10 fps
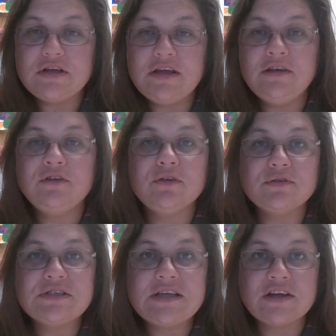
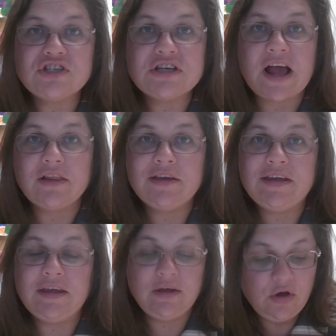
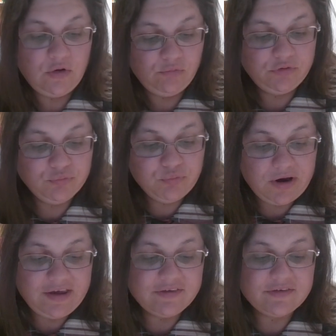intersectionality with
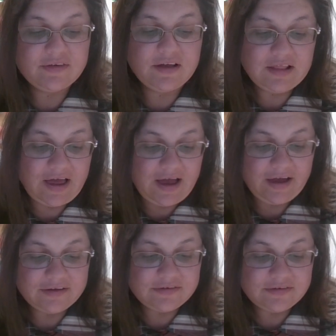race and
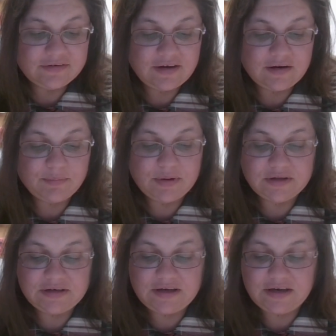class and
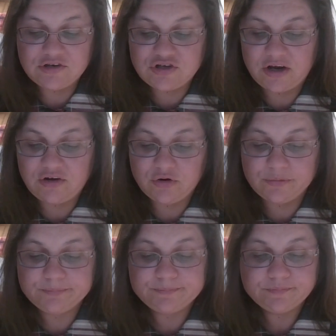ability and
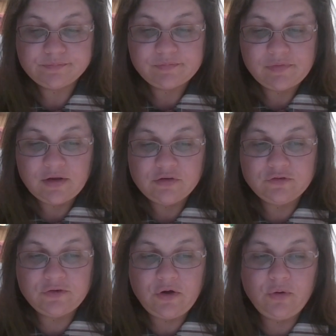gender.
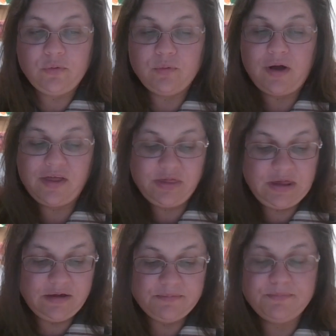So I
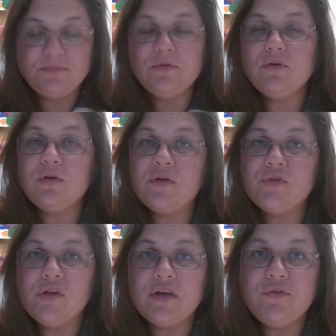think
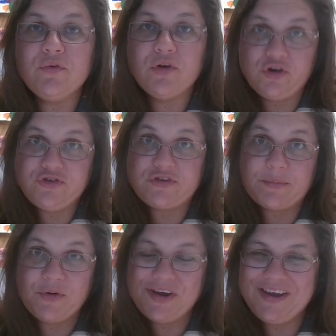if you're looking for a good
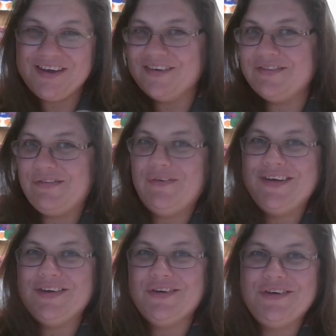summary of
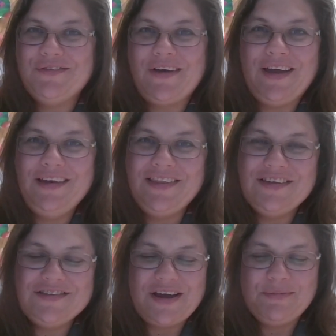what you're going to find in
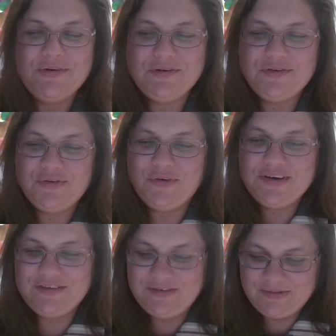this chapter,
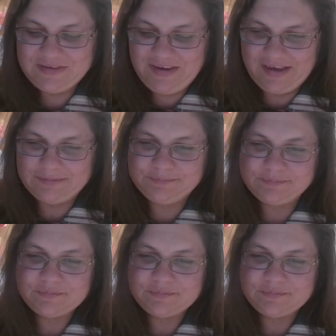22 is it.